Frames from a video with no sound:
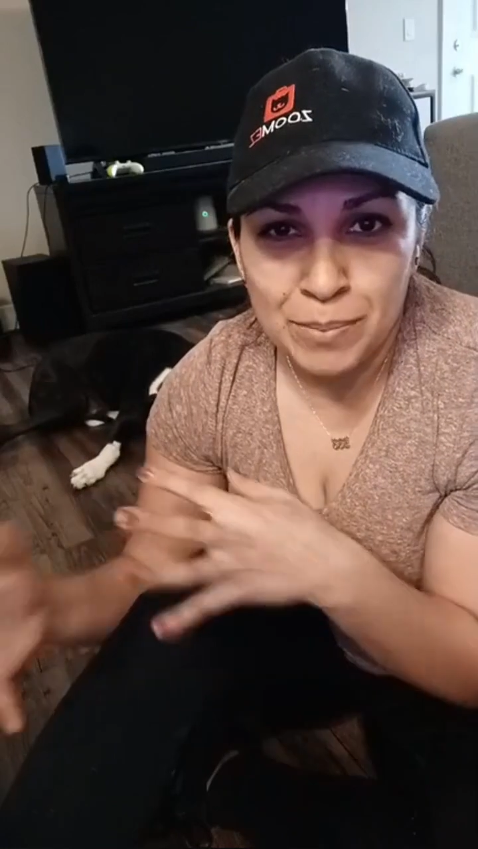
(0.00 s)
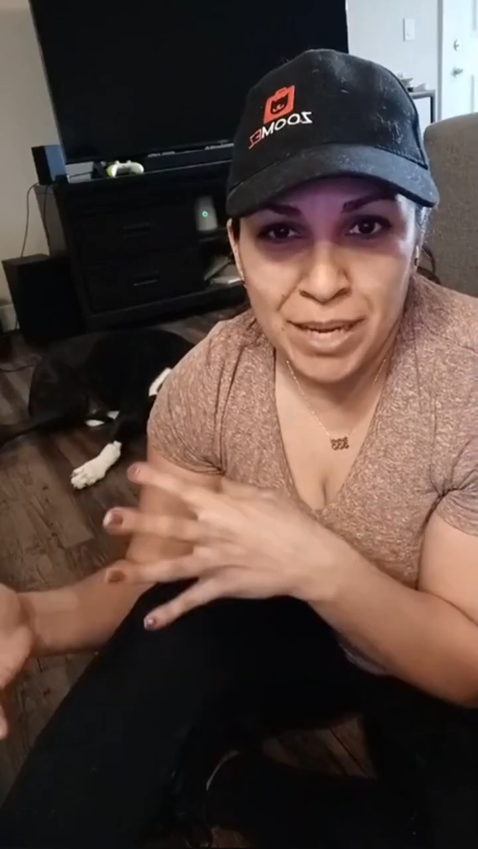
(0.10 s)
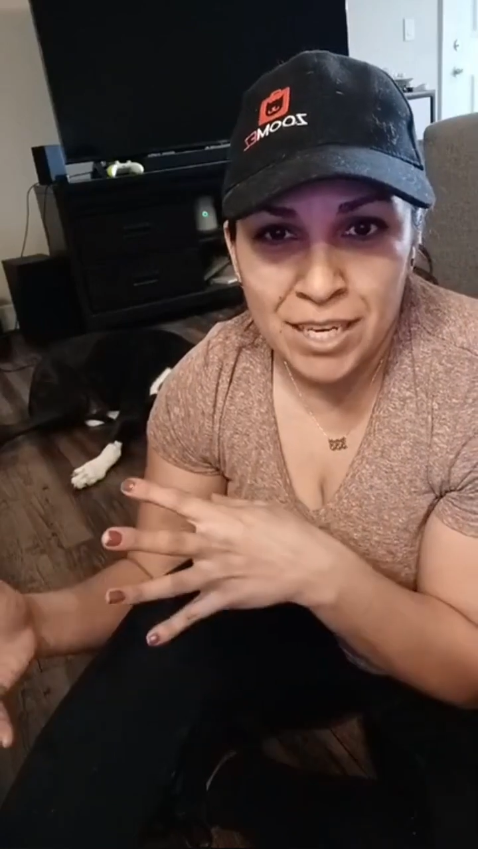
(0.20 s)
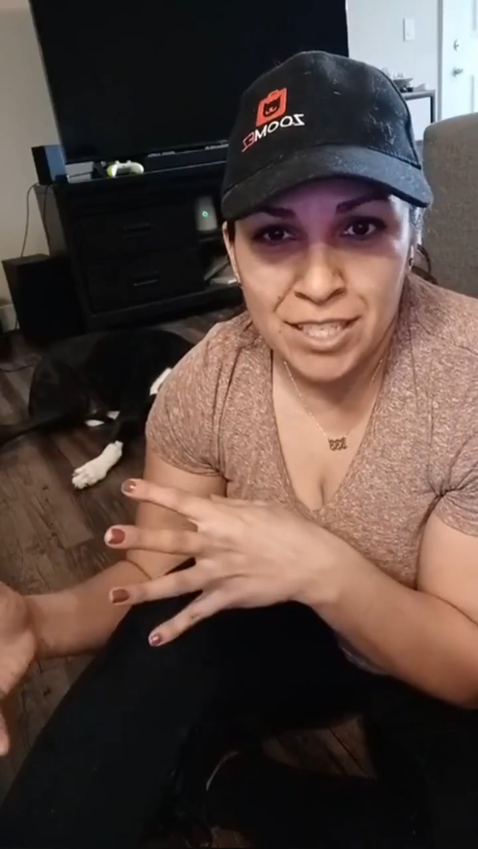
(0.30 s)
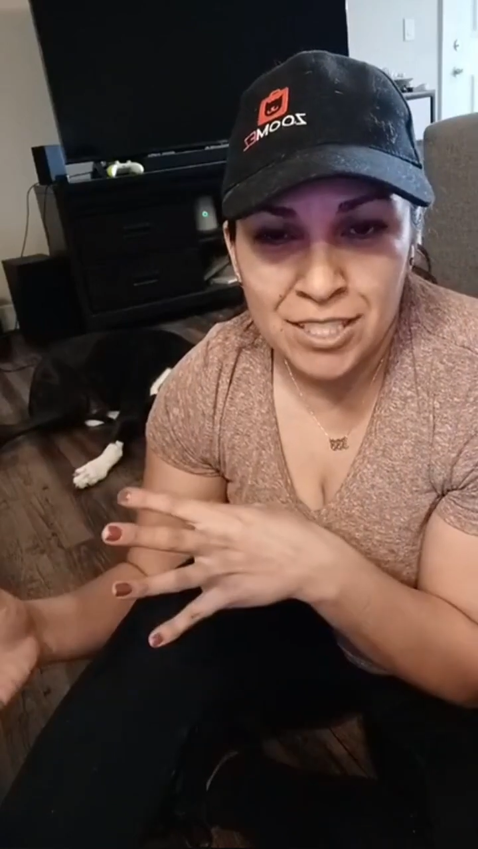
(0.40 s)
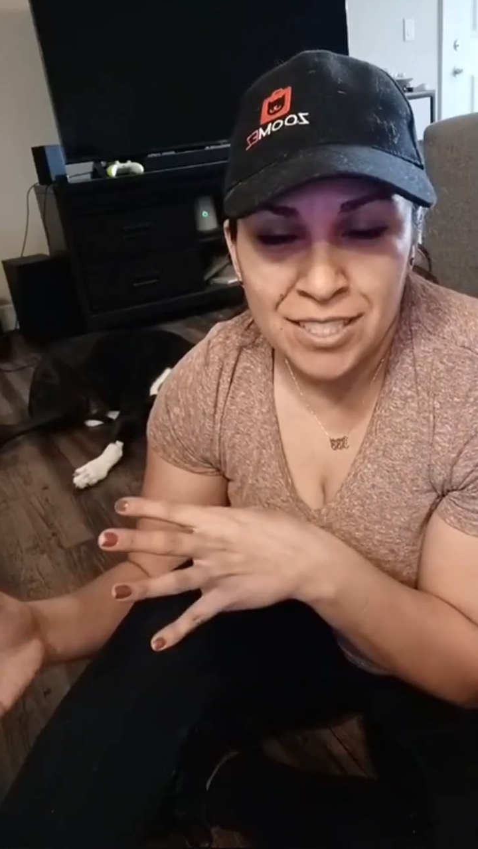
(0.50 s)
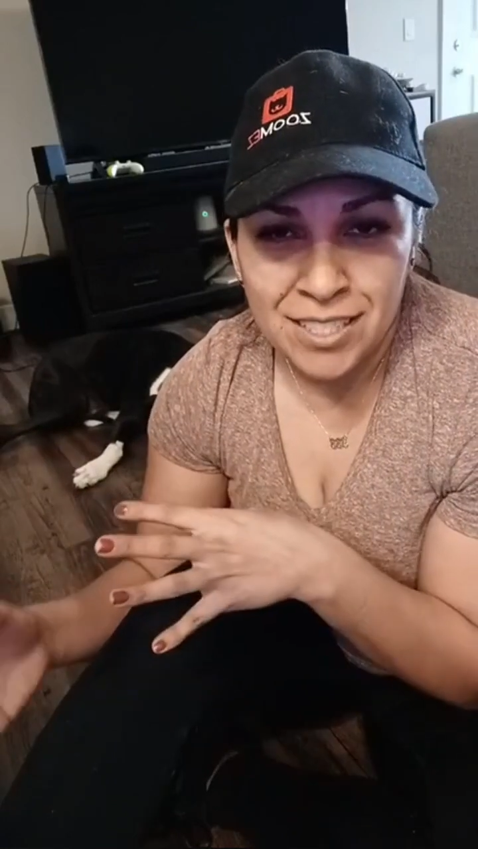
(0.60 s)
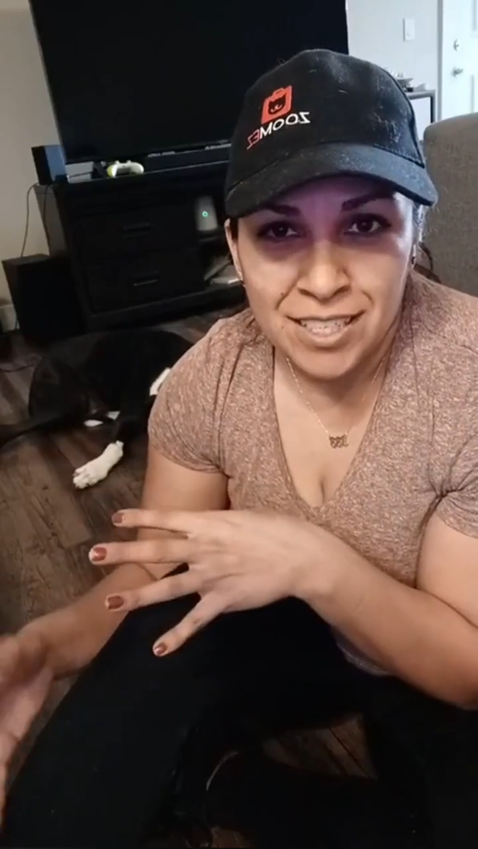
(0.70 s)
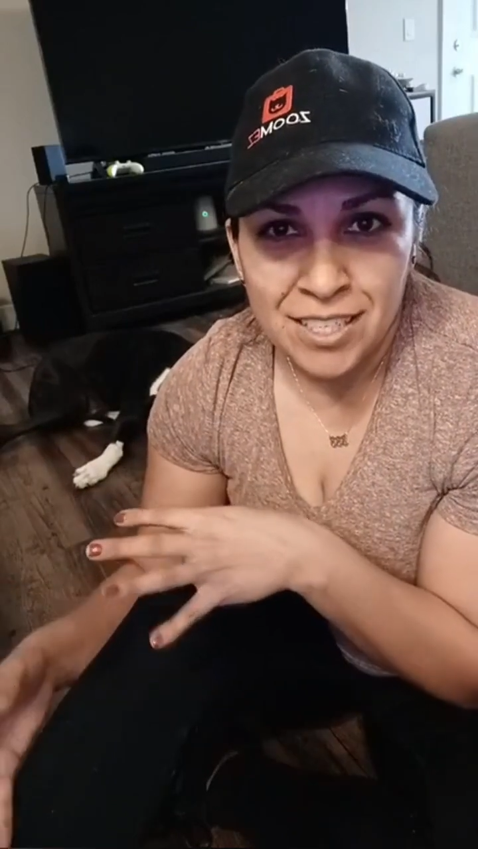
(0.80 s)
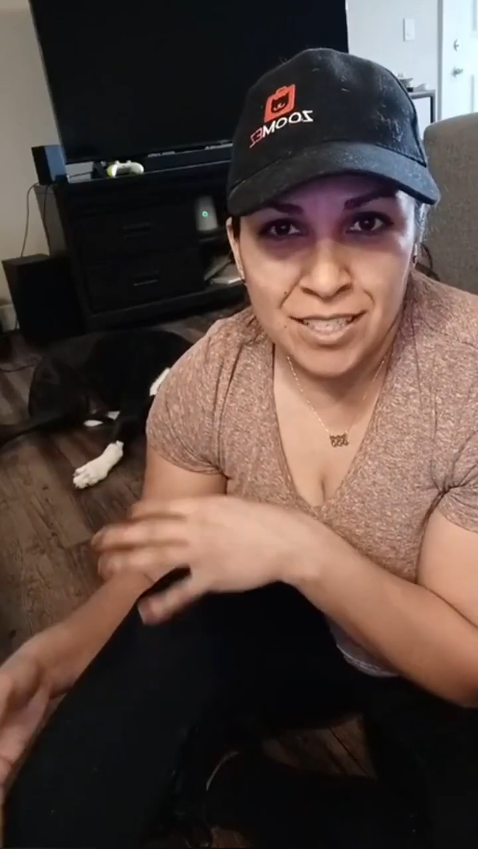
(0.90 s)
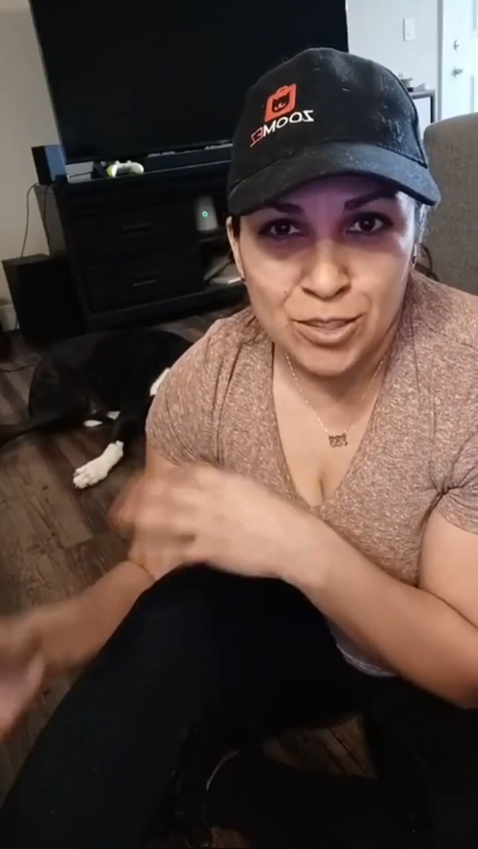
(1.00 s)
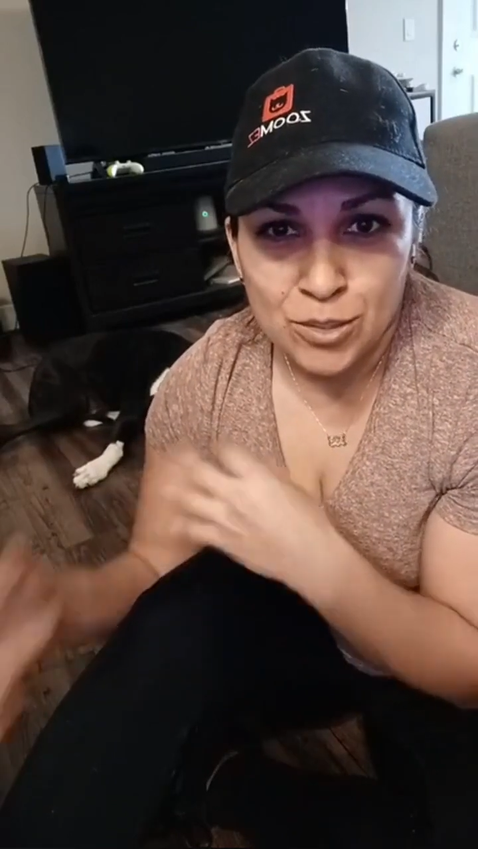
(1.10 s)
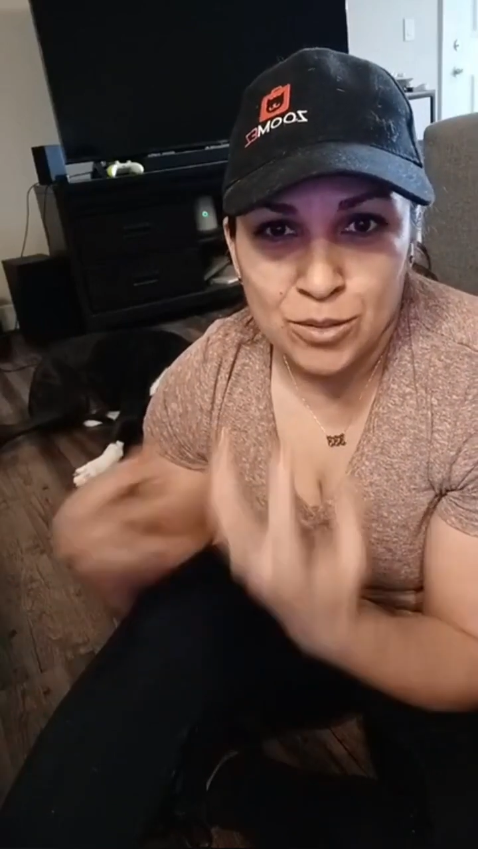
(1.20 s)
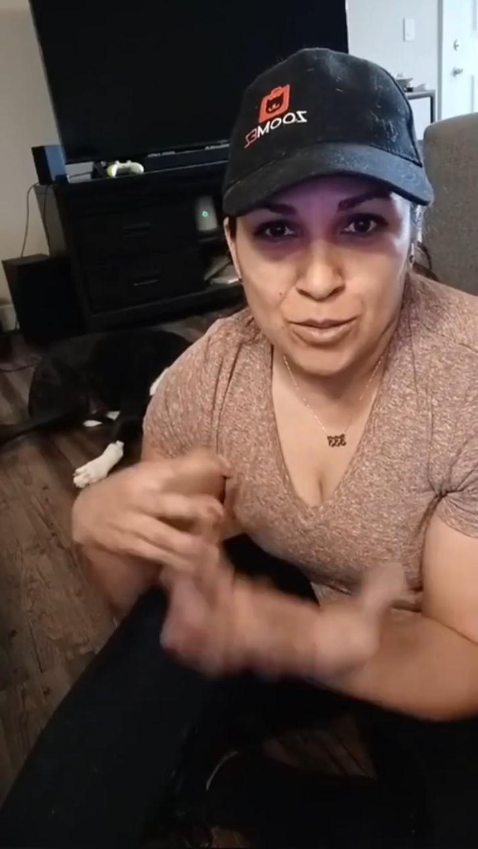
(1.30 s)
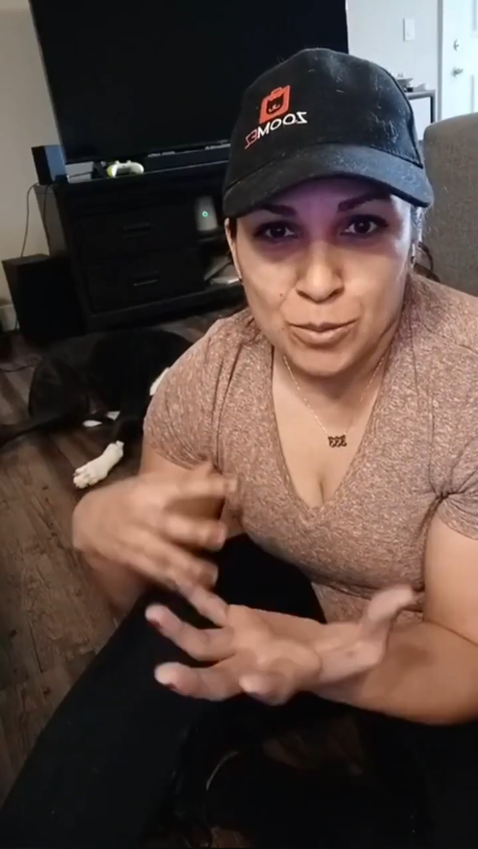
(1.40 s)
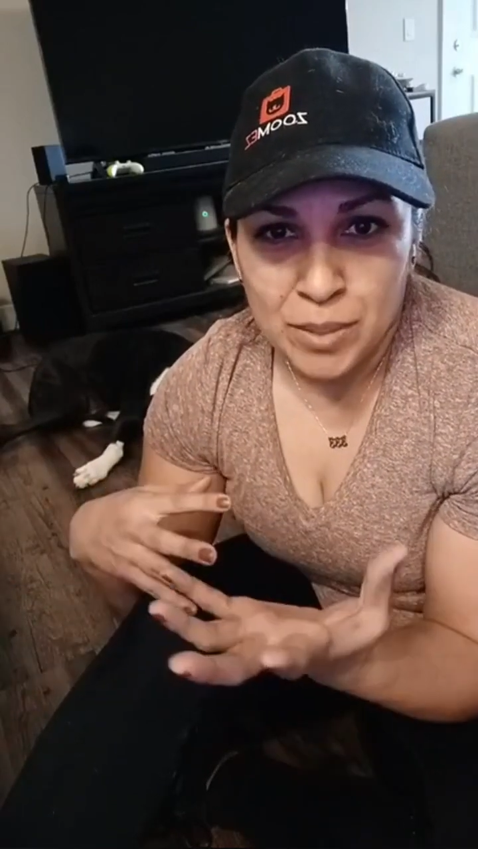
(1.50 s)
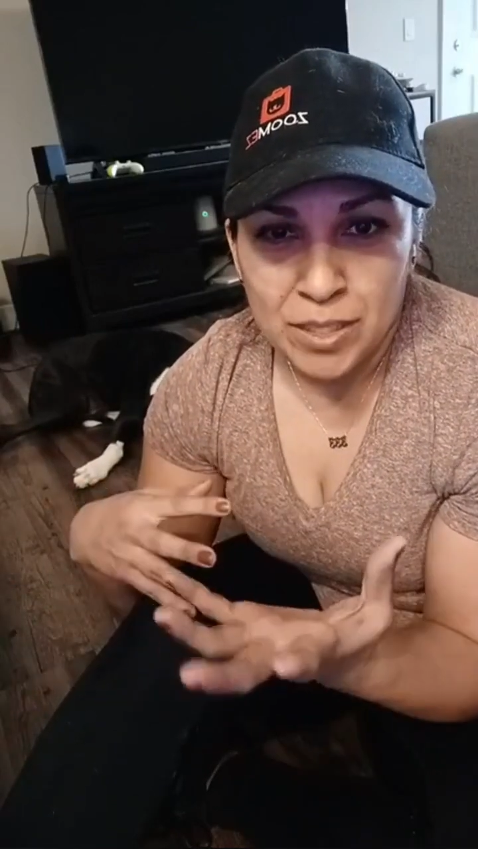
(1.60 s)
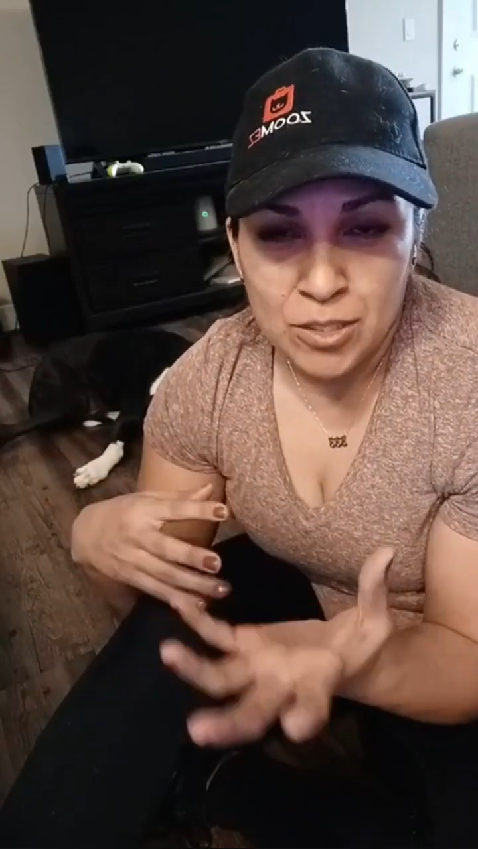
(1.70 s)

page to Zoomy.